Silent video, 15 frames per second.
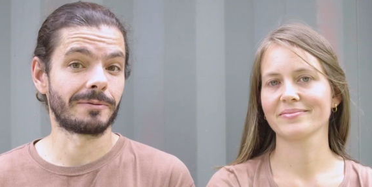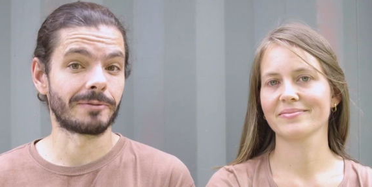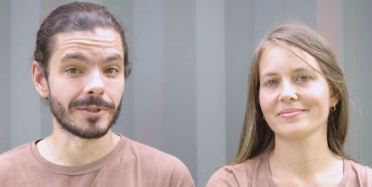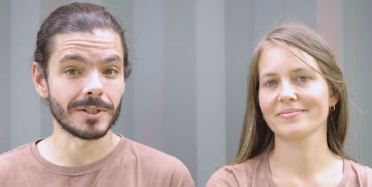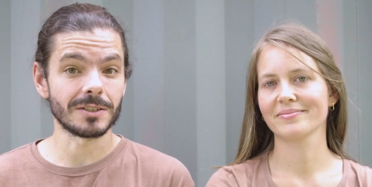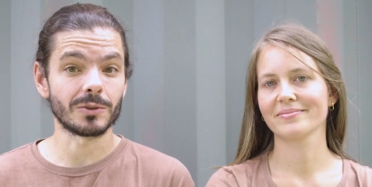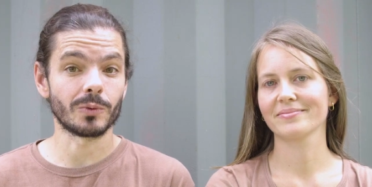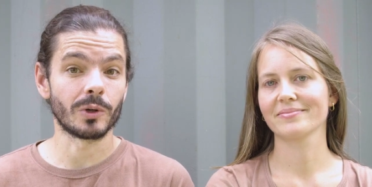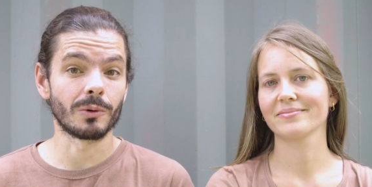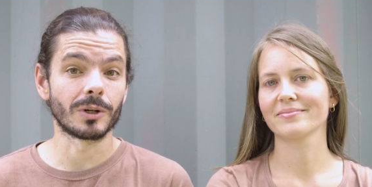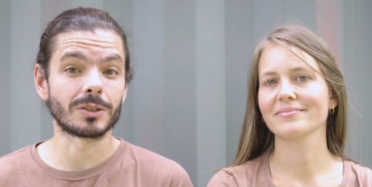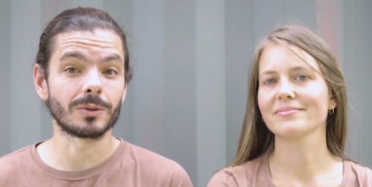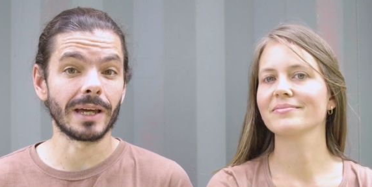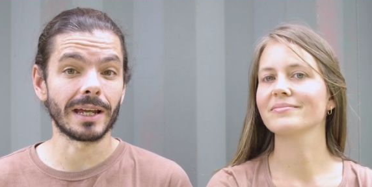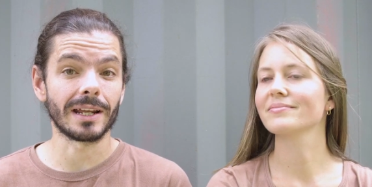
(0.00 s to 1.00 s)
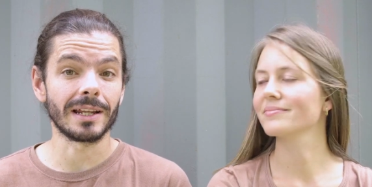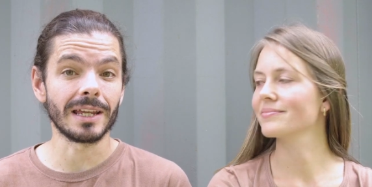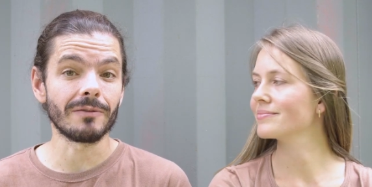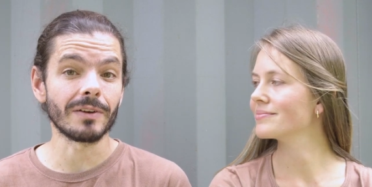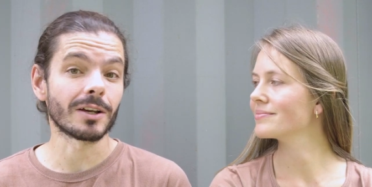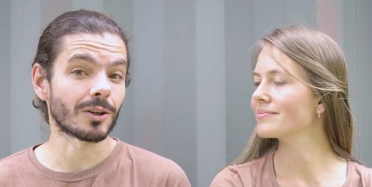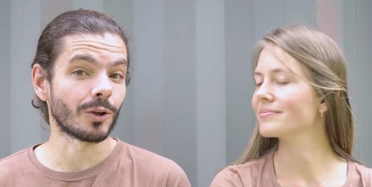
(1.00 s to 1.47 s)
Speaker 1: First, we want to get an
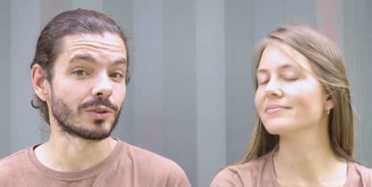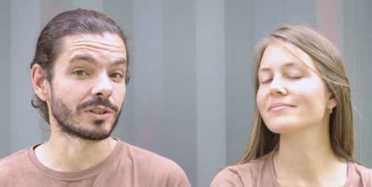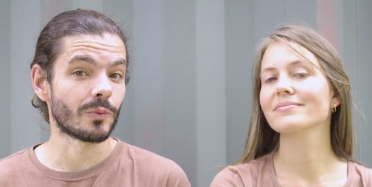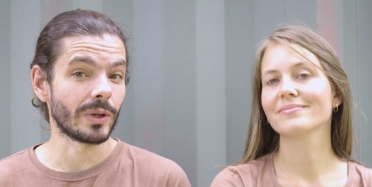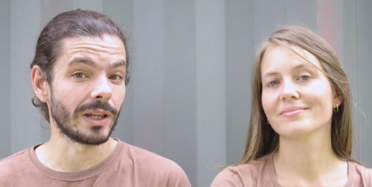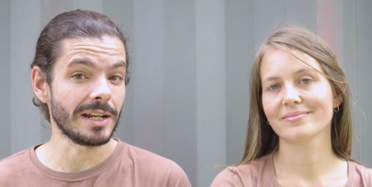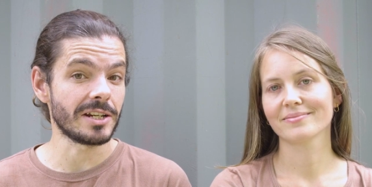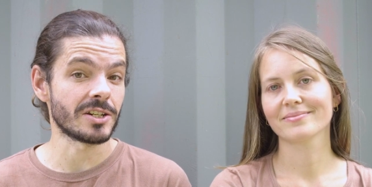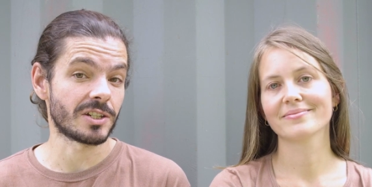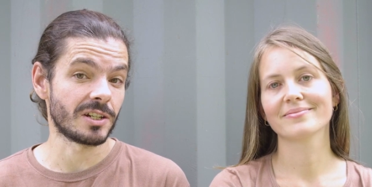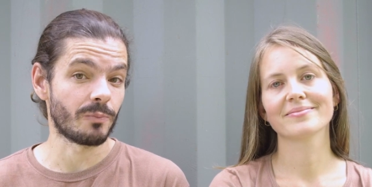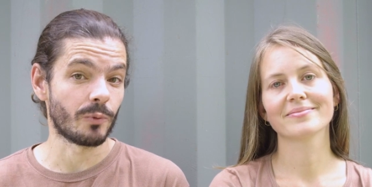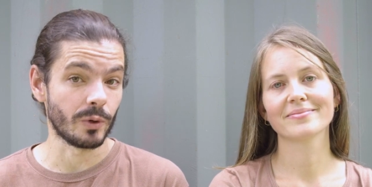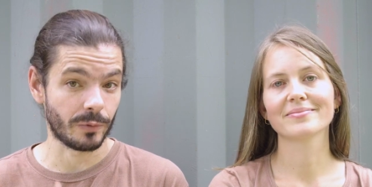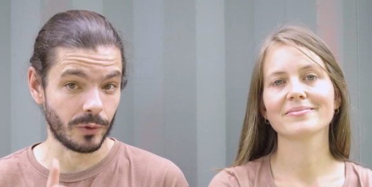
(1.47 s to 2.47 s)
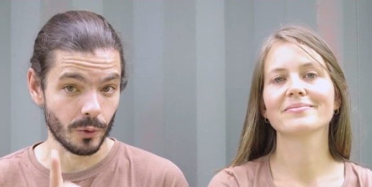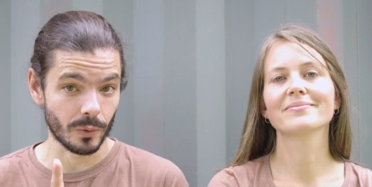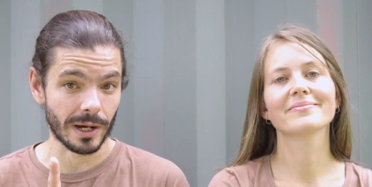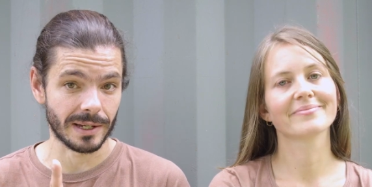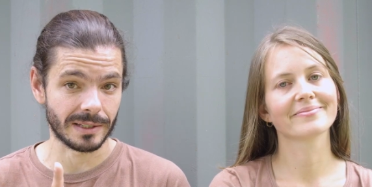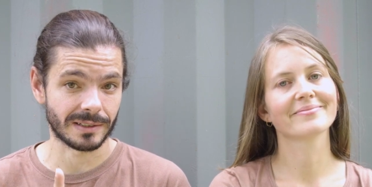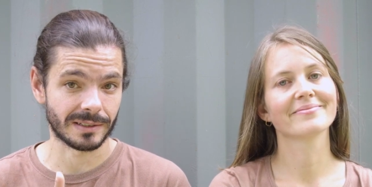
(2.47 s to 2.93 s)
even closer relationship with you
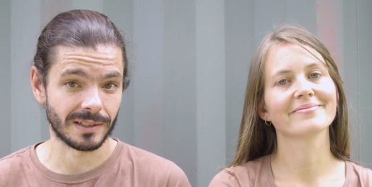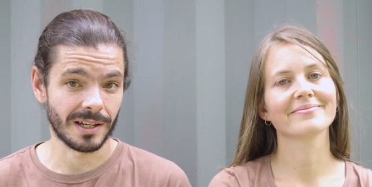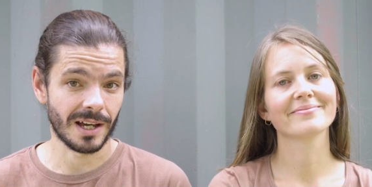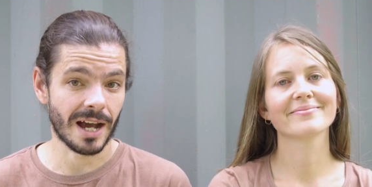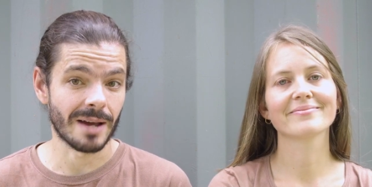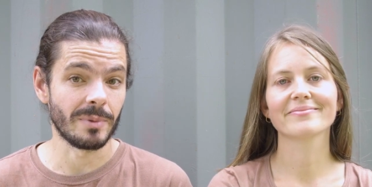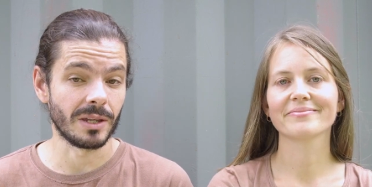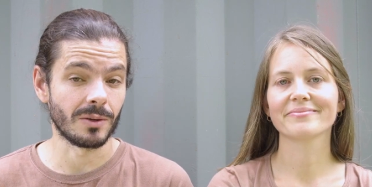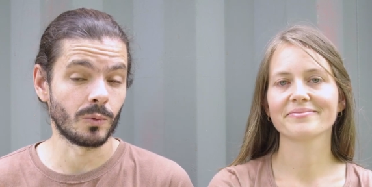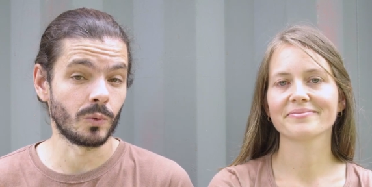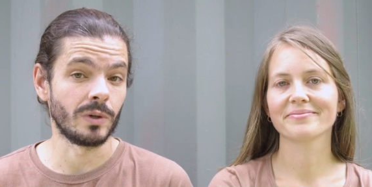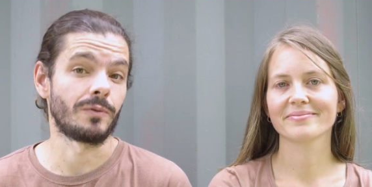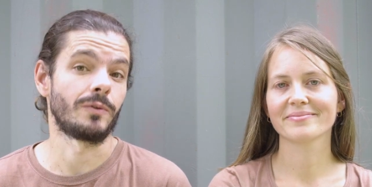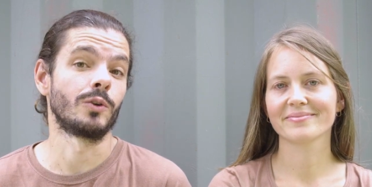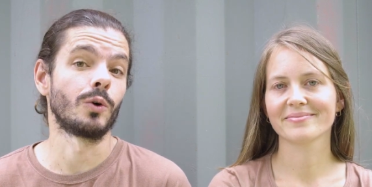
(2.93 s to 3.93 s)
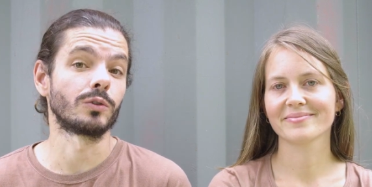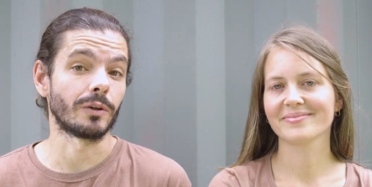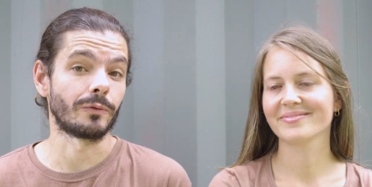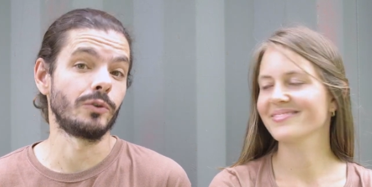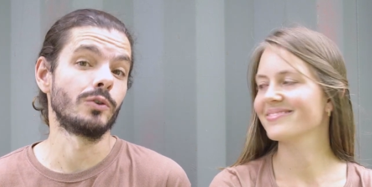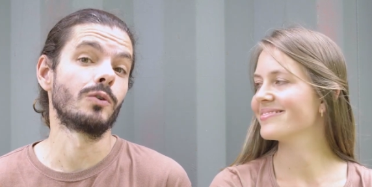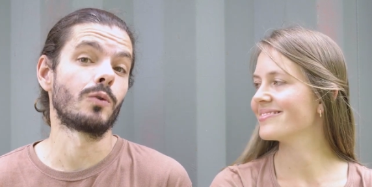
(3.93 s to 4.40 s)
guys. I mean, with those
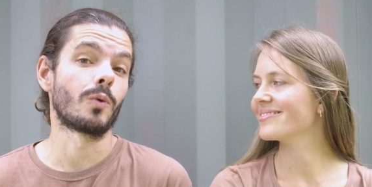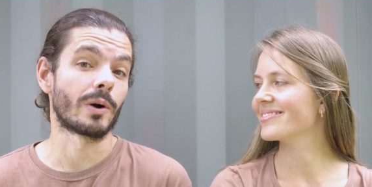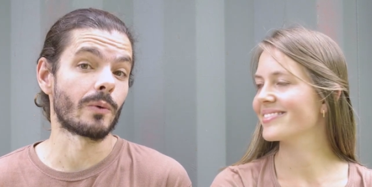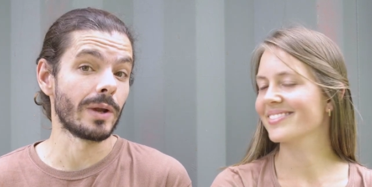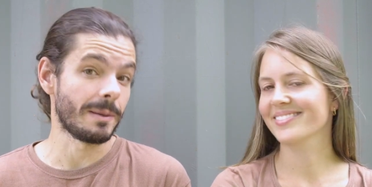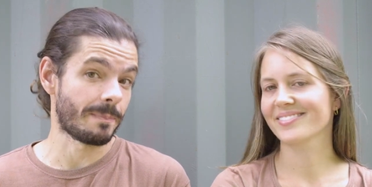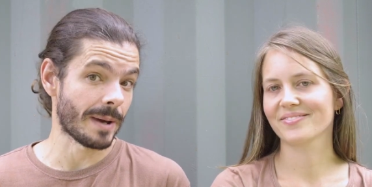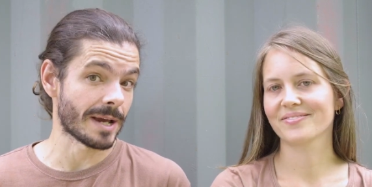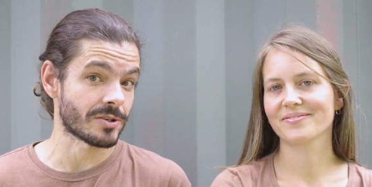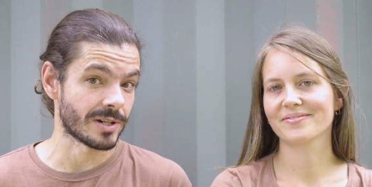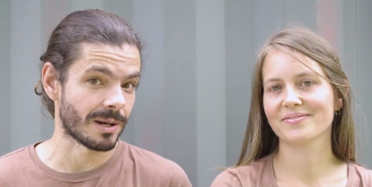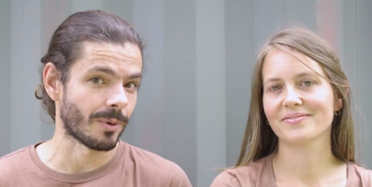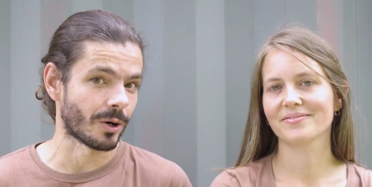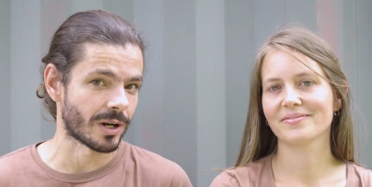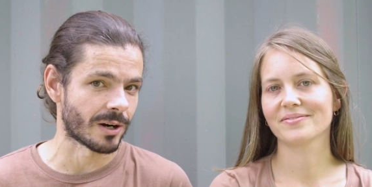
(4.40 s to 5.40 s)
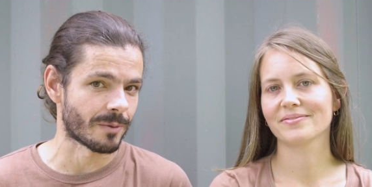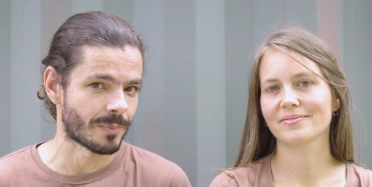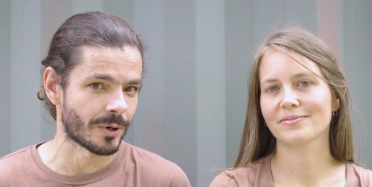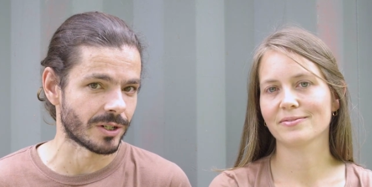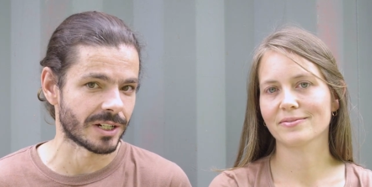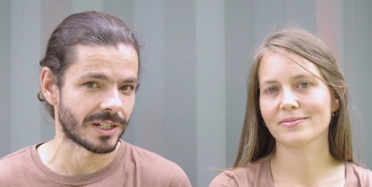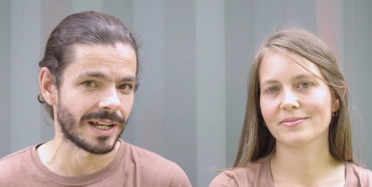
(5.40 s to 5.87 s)
of you who are really passionate about our
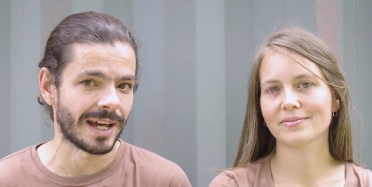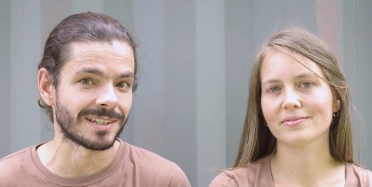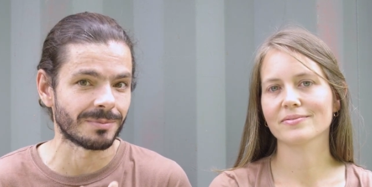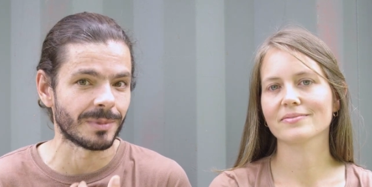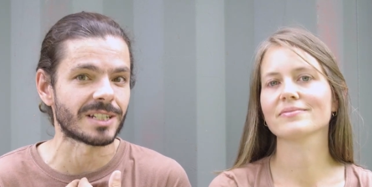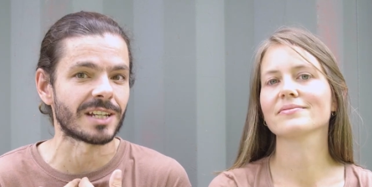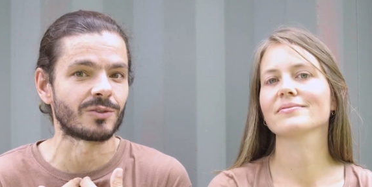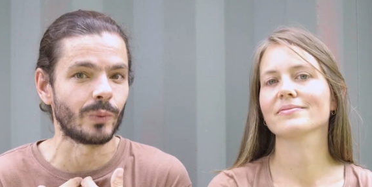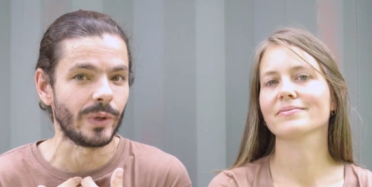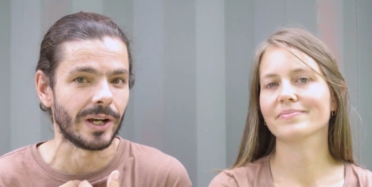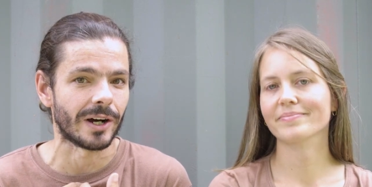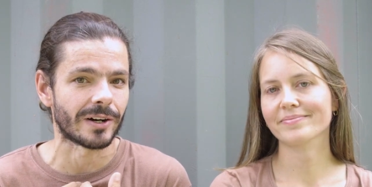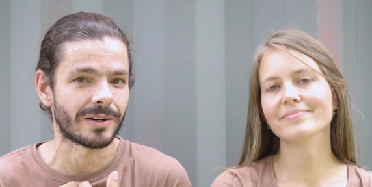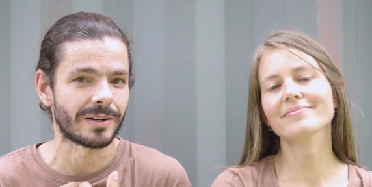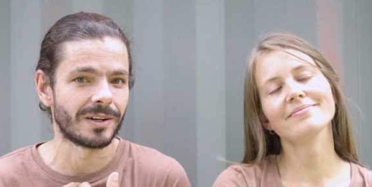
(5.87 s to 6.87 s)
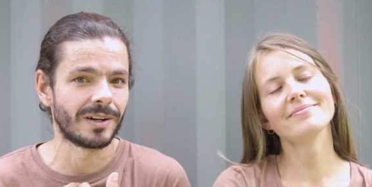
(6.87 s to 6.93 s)
project as much as we are.